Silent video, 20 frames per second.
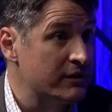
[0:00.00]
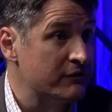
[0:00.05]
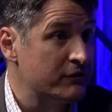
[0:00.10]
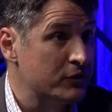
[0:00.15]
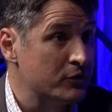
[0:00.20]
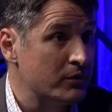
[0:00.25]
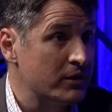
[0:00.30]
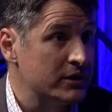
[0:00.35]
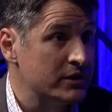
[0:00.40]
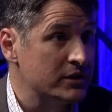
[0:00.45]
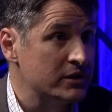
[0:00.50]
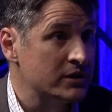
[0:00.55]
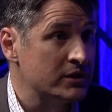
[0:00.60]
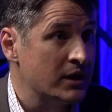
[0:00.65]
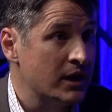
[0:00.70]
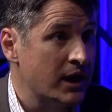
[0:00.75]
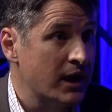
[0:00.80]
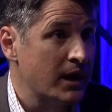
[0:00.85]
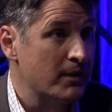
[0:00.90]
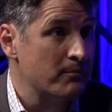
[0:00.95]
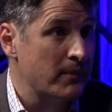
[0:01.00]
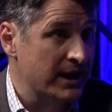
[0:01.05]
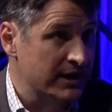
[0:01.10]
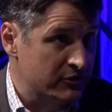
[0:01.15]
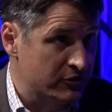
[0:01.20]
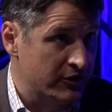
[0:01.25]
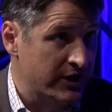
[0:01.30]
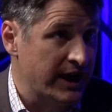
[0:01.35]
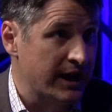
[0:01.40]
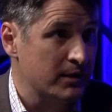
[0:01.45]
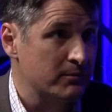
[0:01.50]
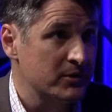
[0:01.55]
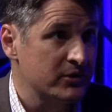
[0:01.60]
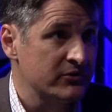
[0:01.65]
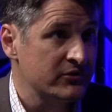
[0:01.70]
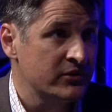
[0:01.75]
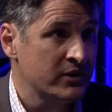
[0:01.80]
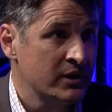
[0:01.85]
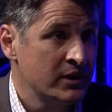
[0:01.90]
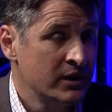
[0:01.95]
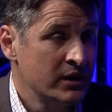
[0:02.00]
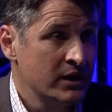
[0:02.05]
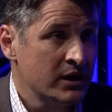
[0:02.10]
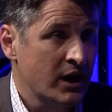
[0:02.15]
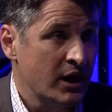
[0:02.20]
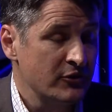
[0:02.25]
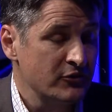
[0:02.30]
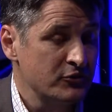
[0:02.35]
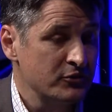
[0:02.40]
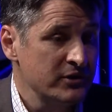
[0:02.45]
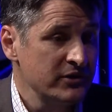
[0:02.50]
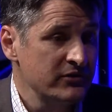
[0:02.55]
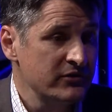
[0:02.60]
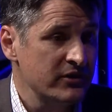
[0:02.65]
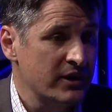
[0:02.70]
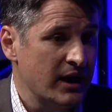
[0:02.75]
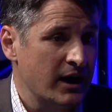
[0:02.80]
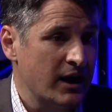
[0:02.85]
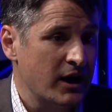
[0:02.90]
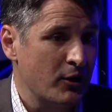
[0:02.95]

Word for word: in a few other medical cannabis countries.